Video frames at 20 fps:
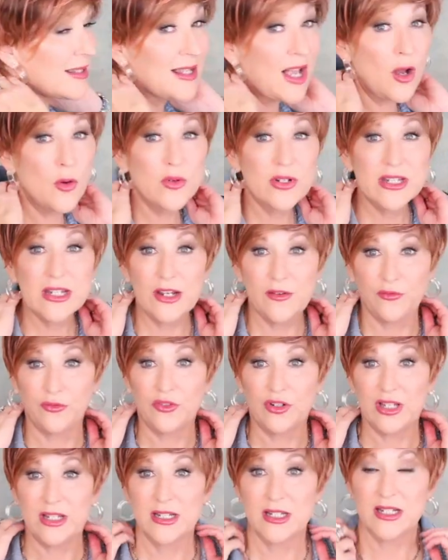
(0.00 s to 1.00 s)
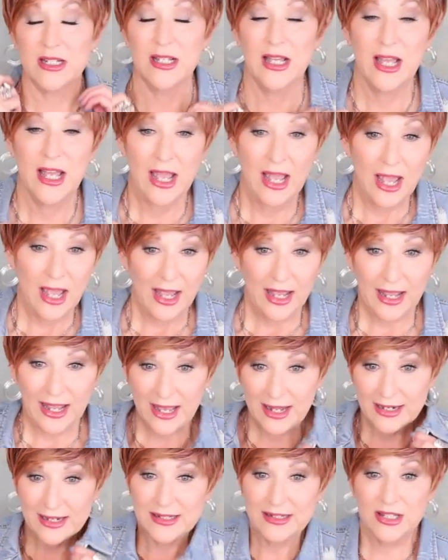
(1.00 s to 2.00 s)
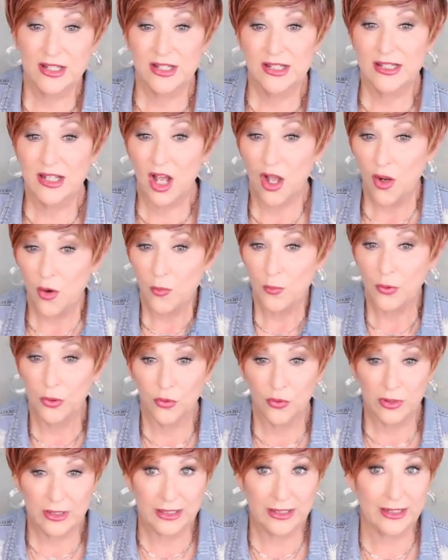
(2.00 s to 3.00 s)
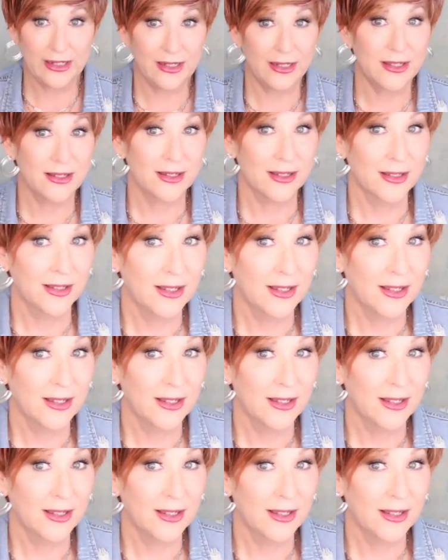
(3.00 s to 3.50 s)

so different and it's so pretty